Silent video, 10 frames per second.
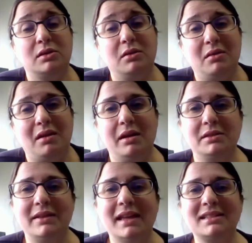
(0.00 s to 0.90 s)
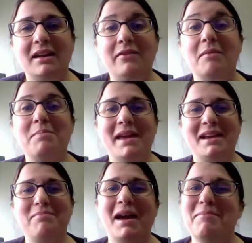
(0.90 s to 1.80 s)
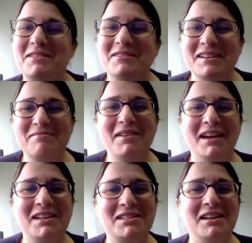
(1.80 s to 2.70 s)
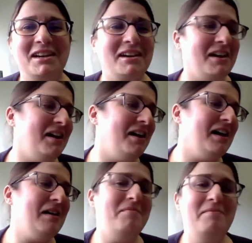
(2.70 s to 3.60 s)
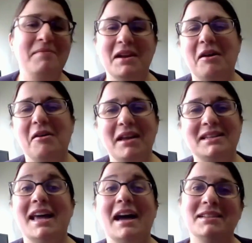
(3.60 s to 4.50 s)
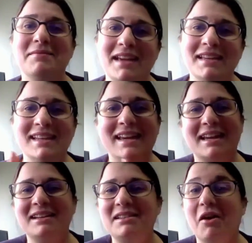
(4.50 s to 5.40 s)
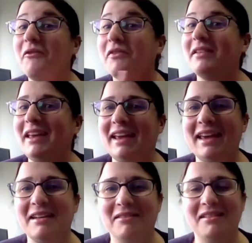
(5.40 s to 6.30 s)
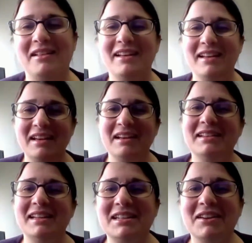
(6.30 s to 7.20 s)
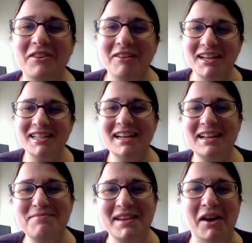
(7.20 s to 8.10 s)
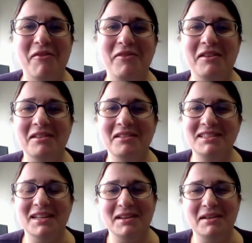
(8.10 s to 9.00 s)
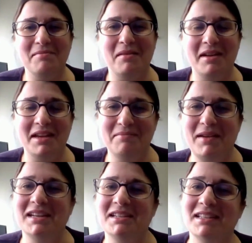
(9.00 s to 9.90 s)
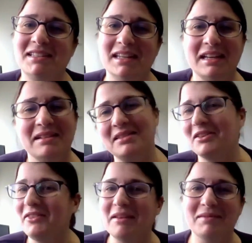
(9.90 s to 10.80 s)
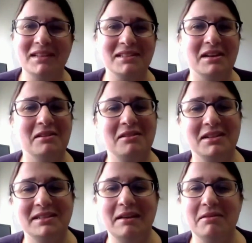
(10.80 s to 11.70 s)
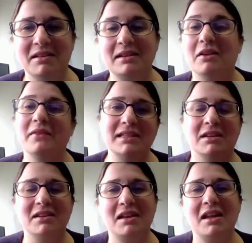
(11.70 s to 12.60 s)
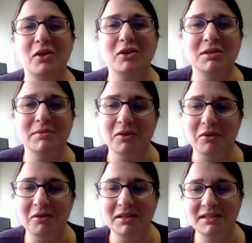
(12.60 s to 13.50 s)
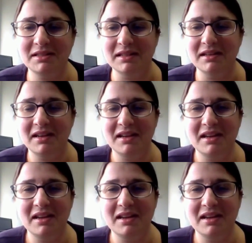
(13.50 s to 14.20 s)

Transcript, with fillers: So, uh, so that's kind of the big pipe dream picture. Yeah. Of, you know, it sounds amazing and hopefully it'll lead to fruition and be helpful to patients and their families though because that would yeah that's ultimate goal is to